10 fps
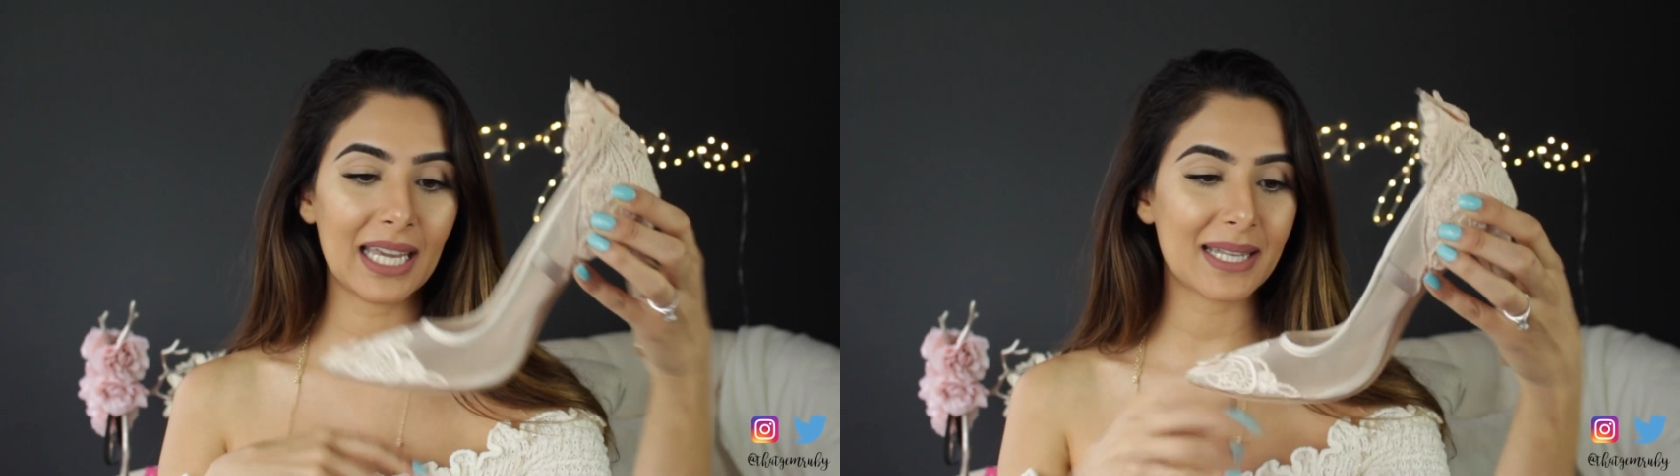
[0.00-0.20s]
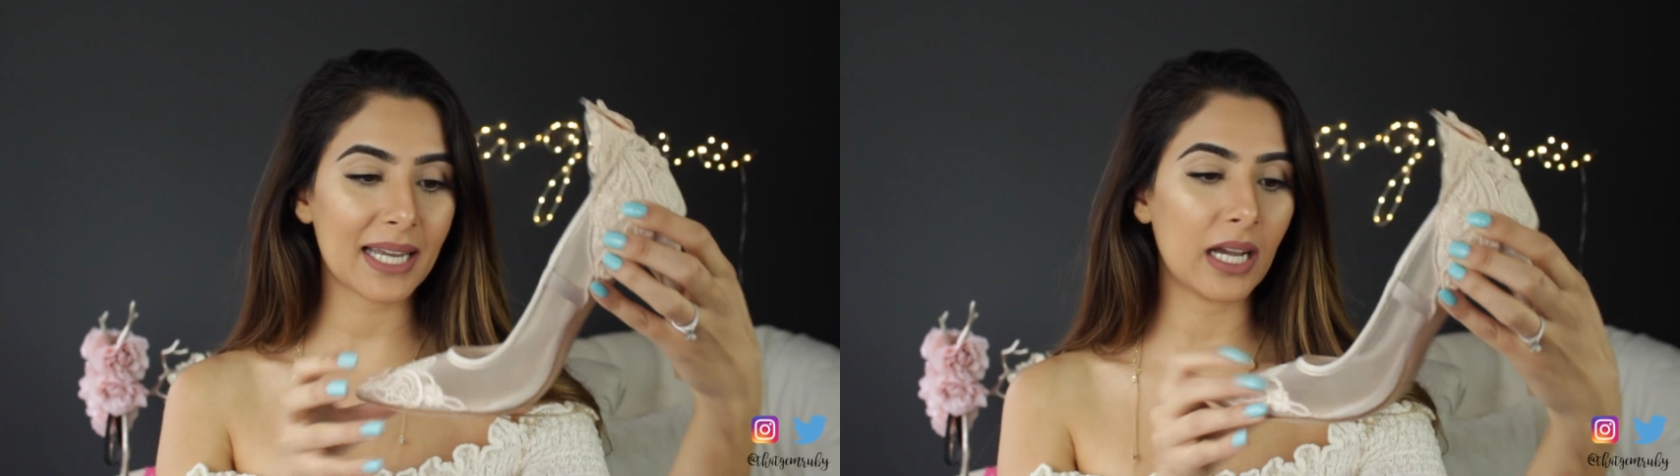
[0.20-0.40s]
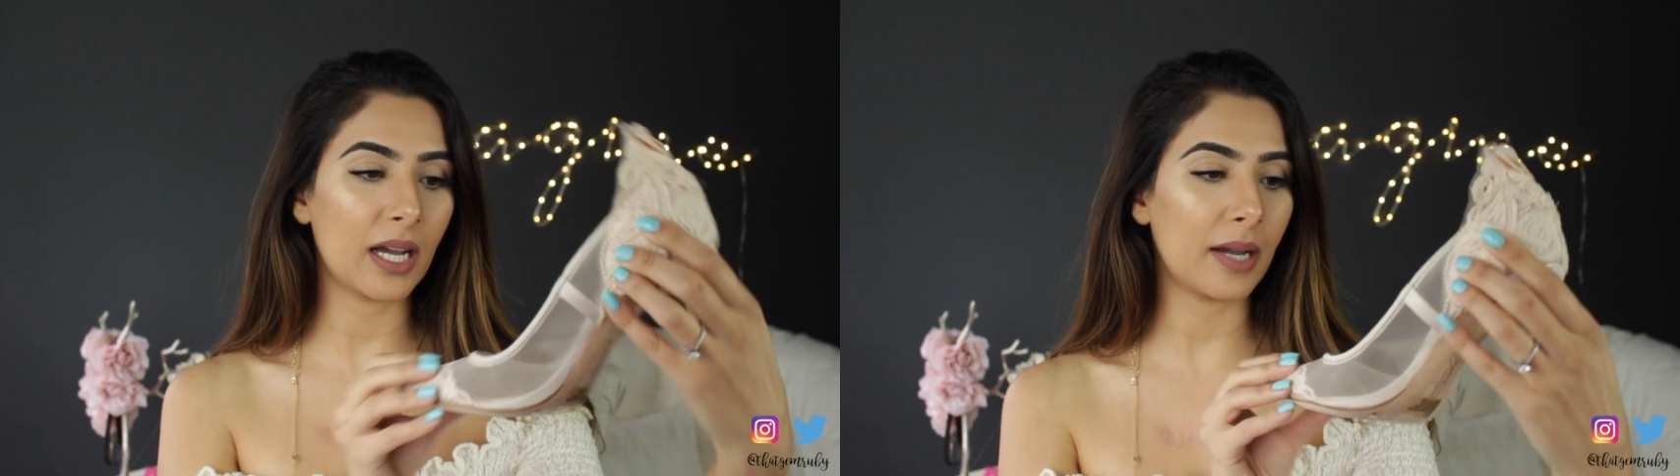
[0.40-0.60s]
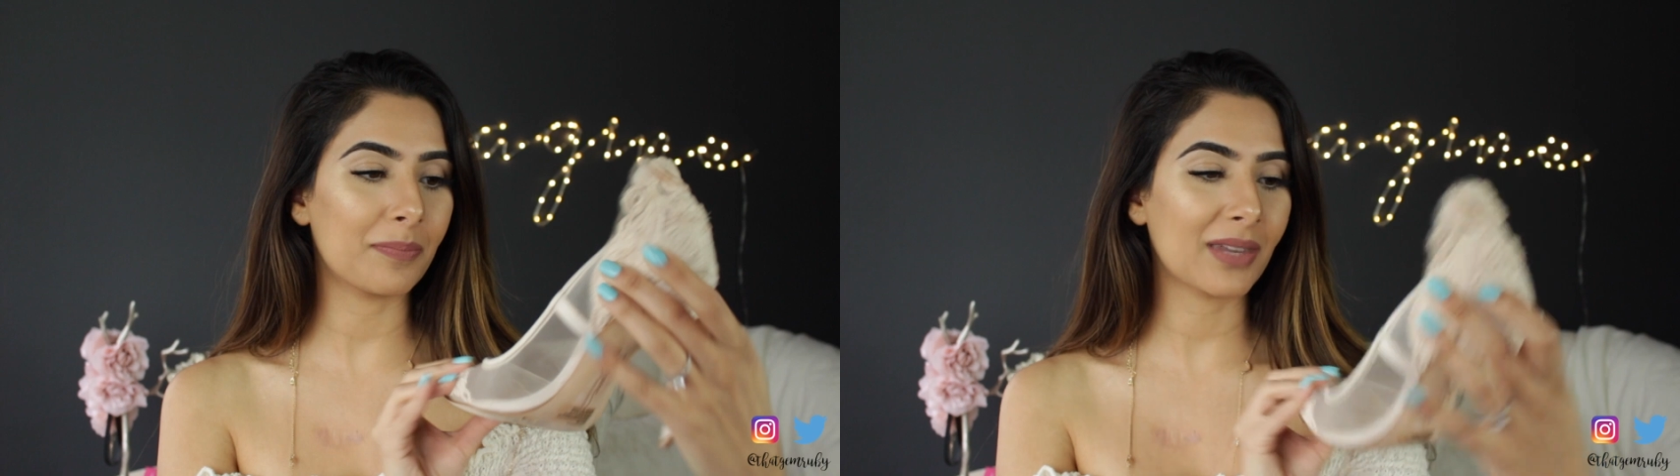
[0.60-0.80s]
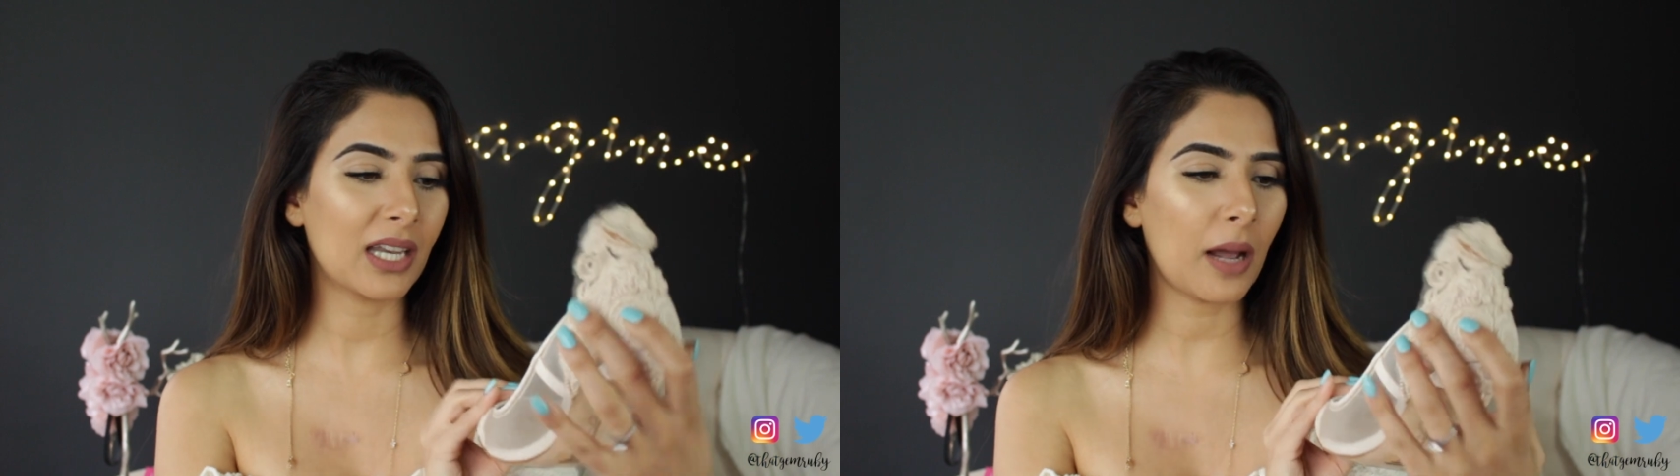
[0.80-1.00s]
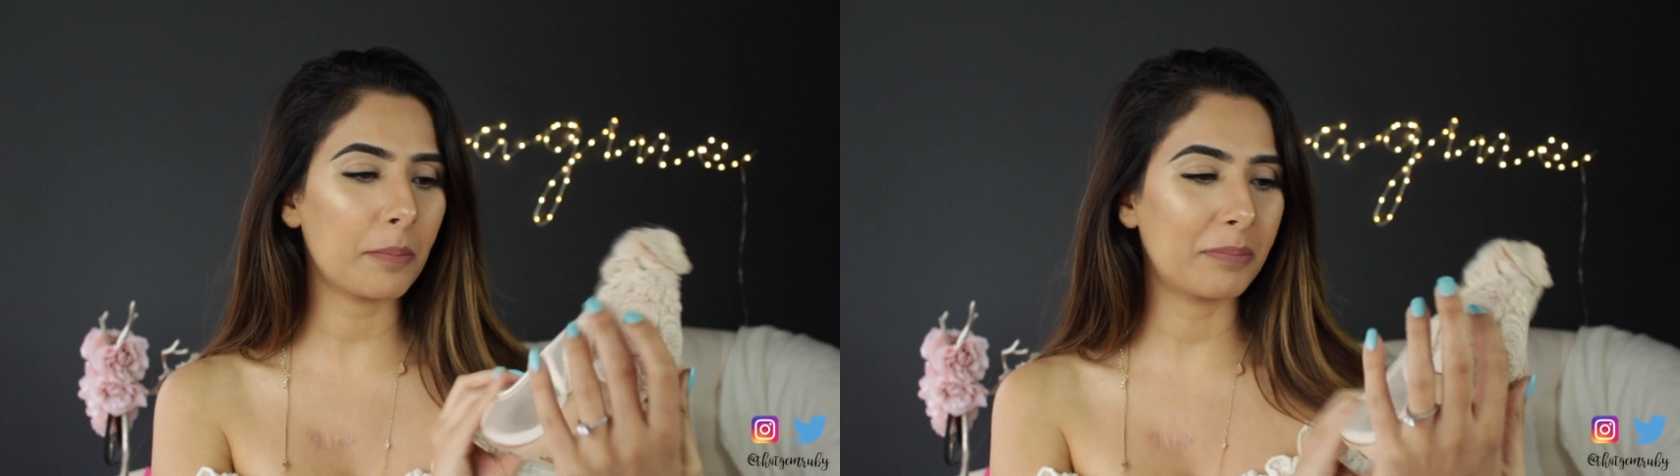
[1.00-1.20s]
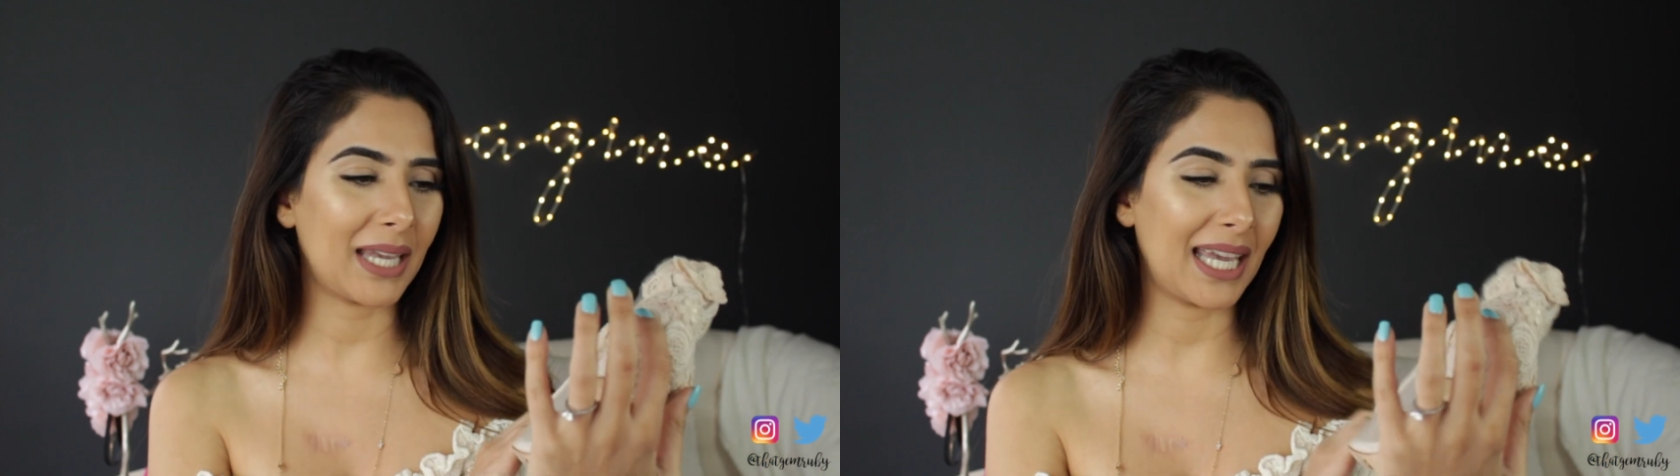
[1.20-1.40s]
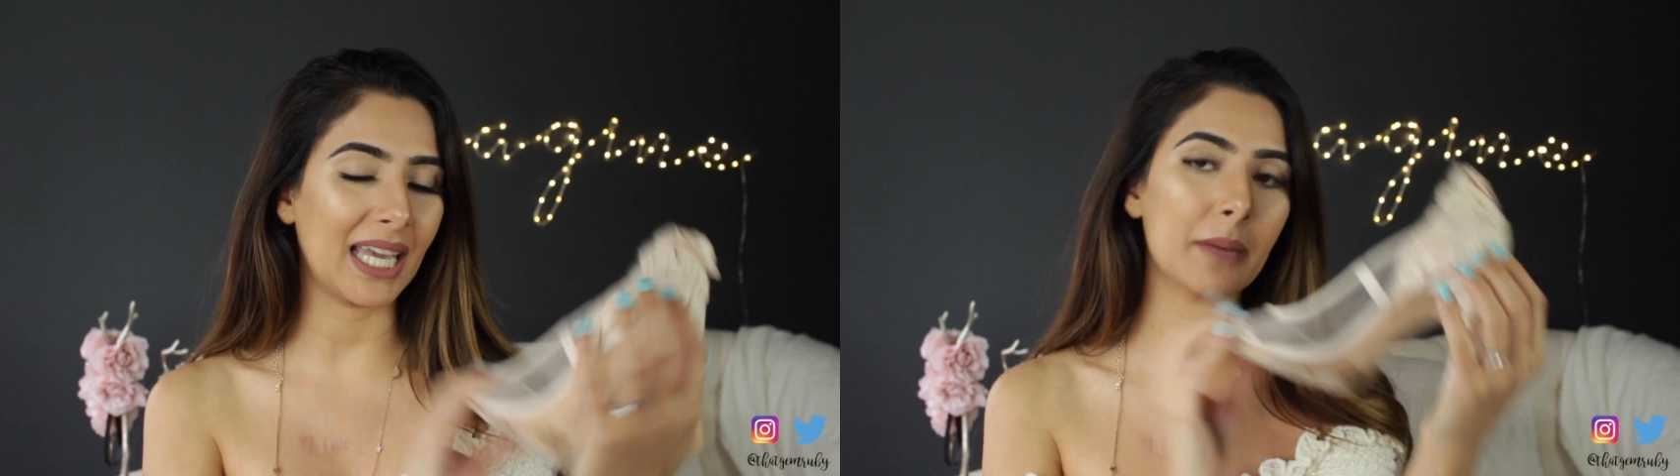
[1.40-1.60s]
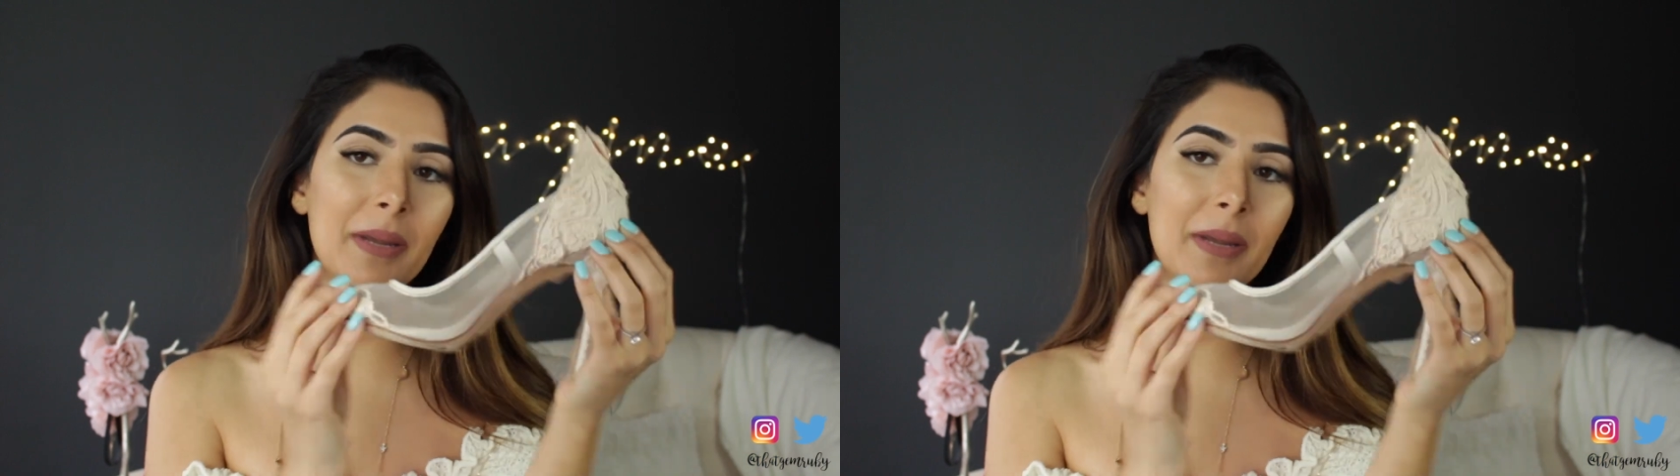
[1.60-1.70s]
It's like a, not pink,